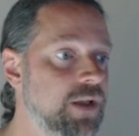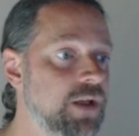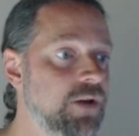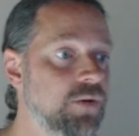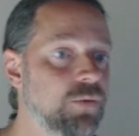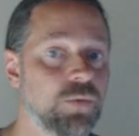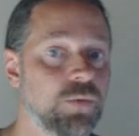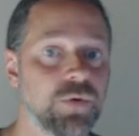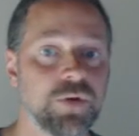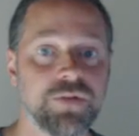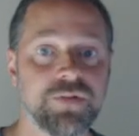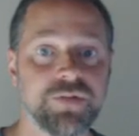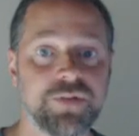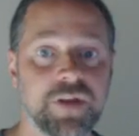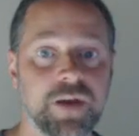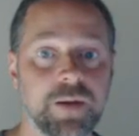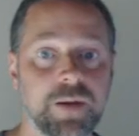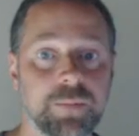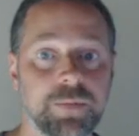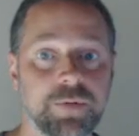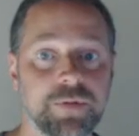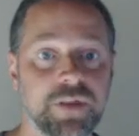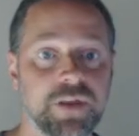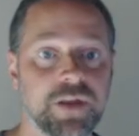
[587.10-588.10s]
we
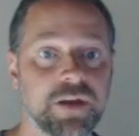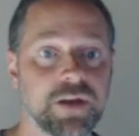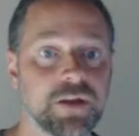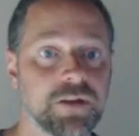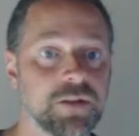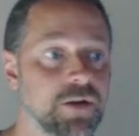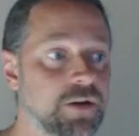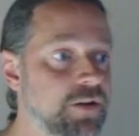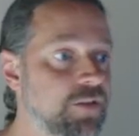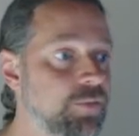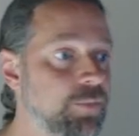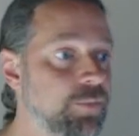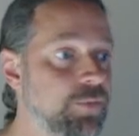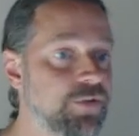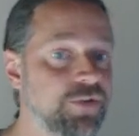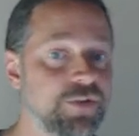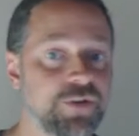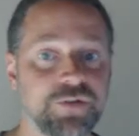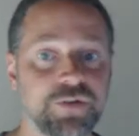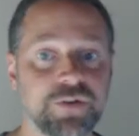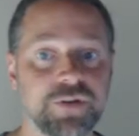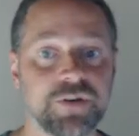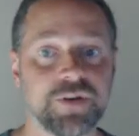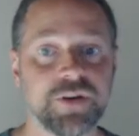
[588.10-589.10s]
step the collider's
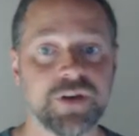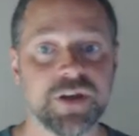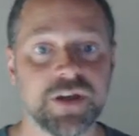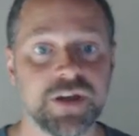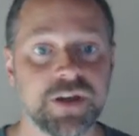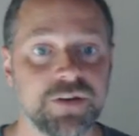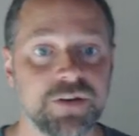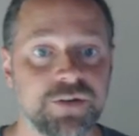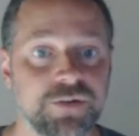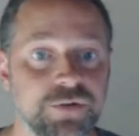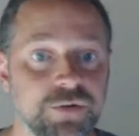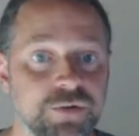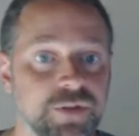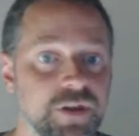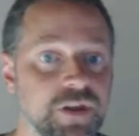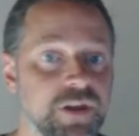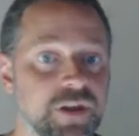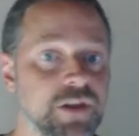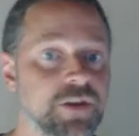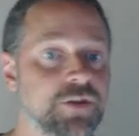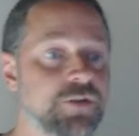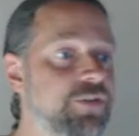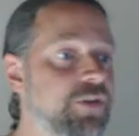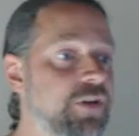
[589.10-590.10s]
position to
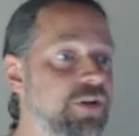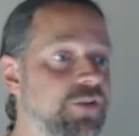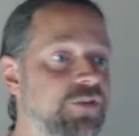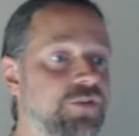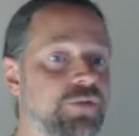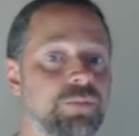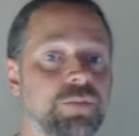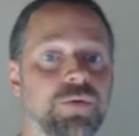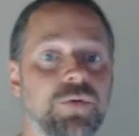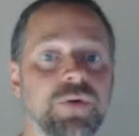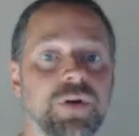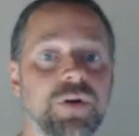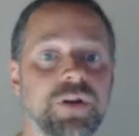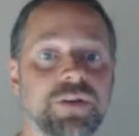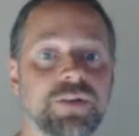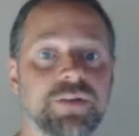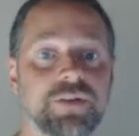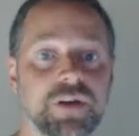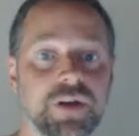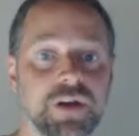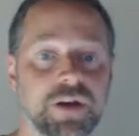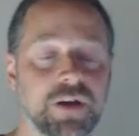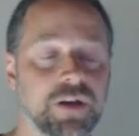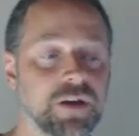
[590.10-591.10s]
the intersection point
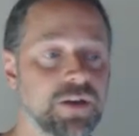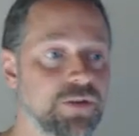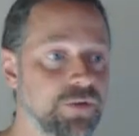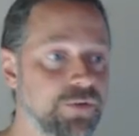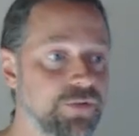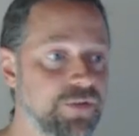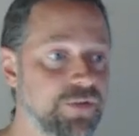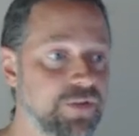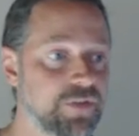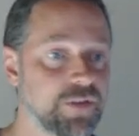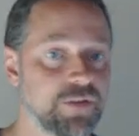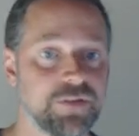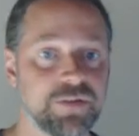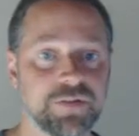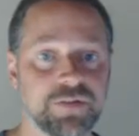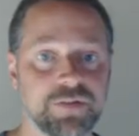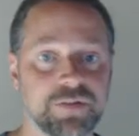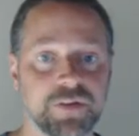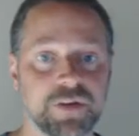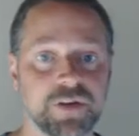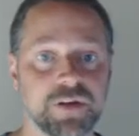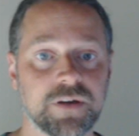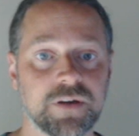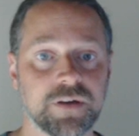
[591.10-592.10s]
using
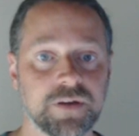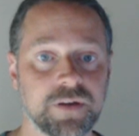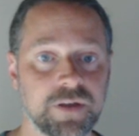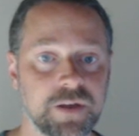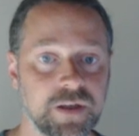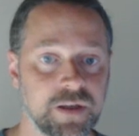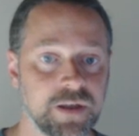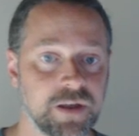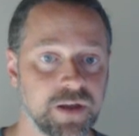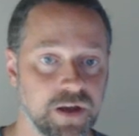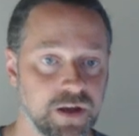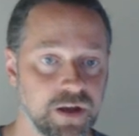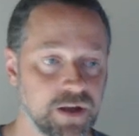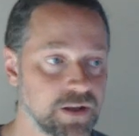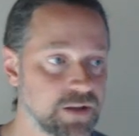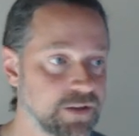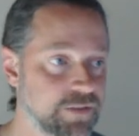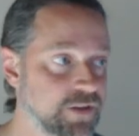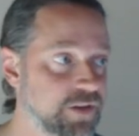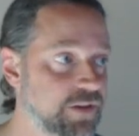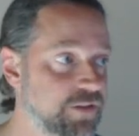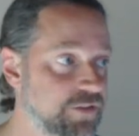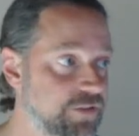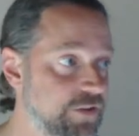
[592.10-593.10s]
this
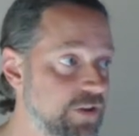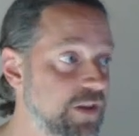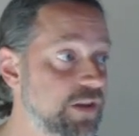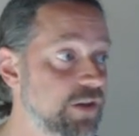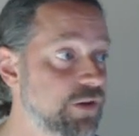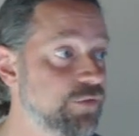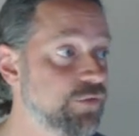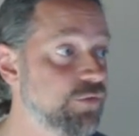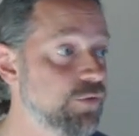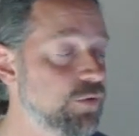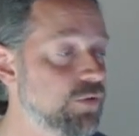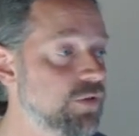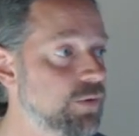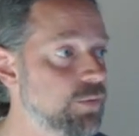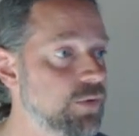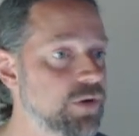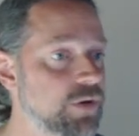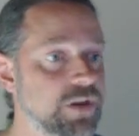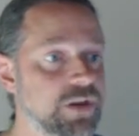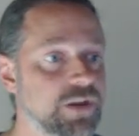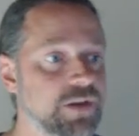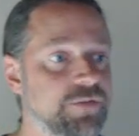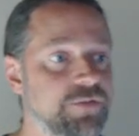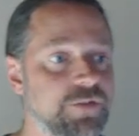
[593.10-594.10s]
the t interval that
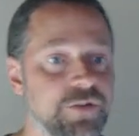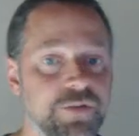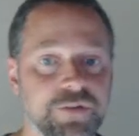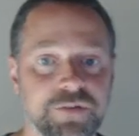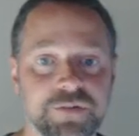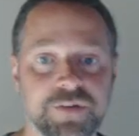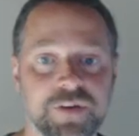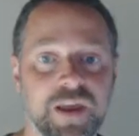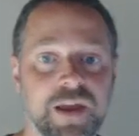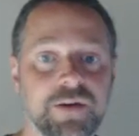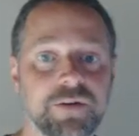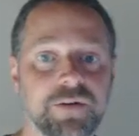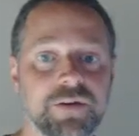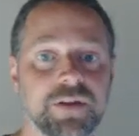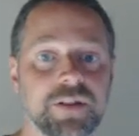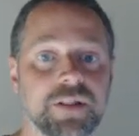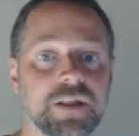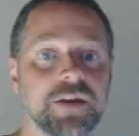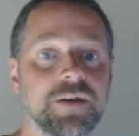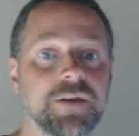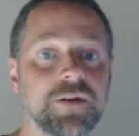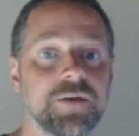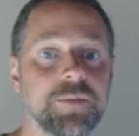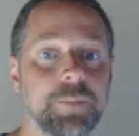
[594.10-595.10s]
we have just
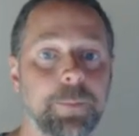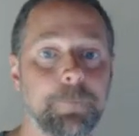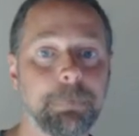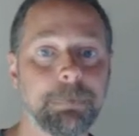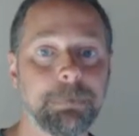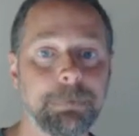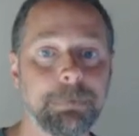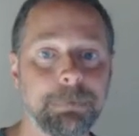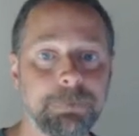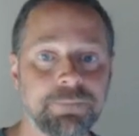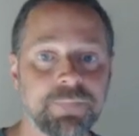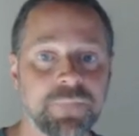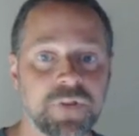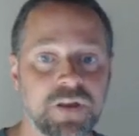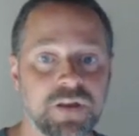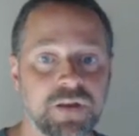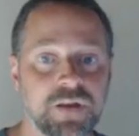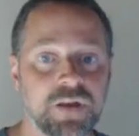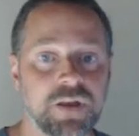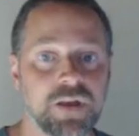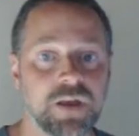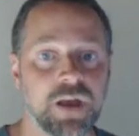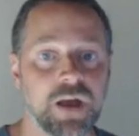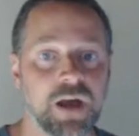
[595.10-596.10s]
calculated.
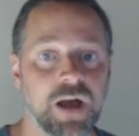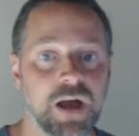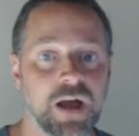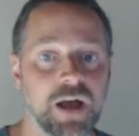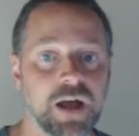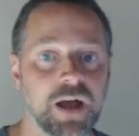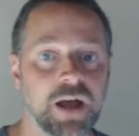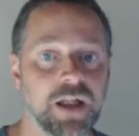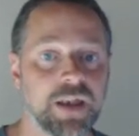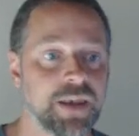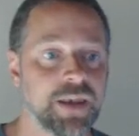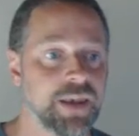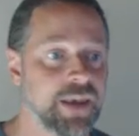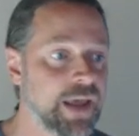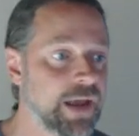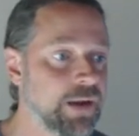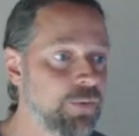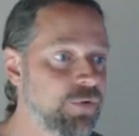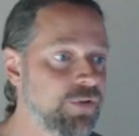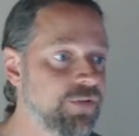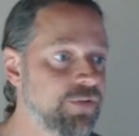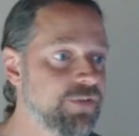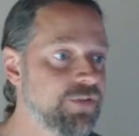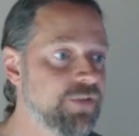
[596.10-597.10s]

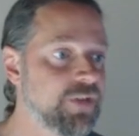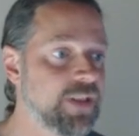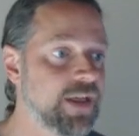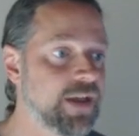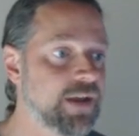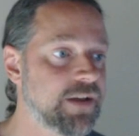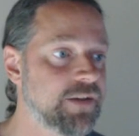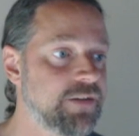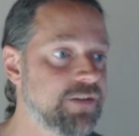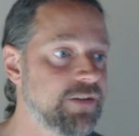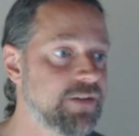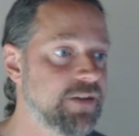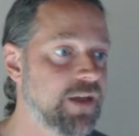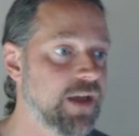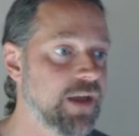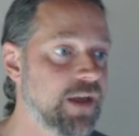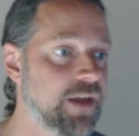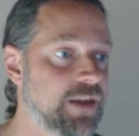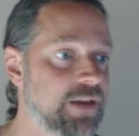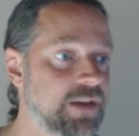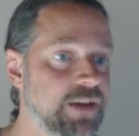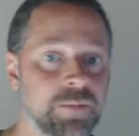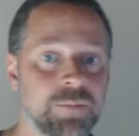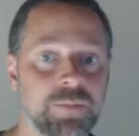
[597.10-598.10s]
Now we select
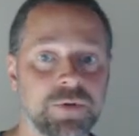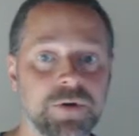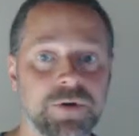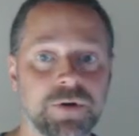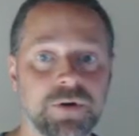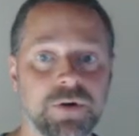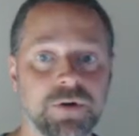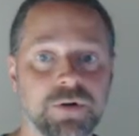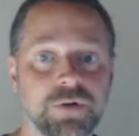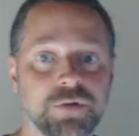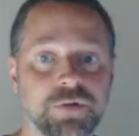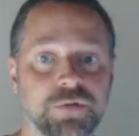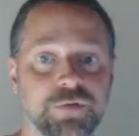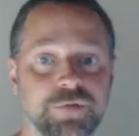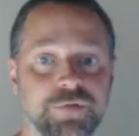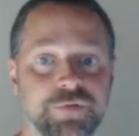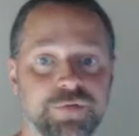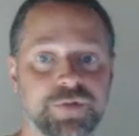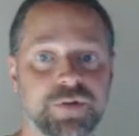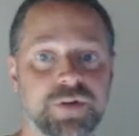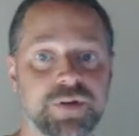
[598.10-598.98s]
a number of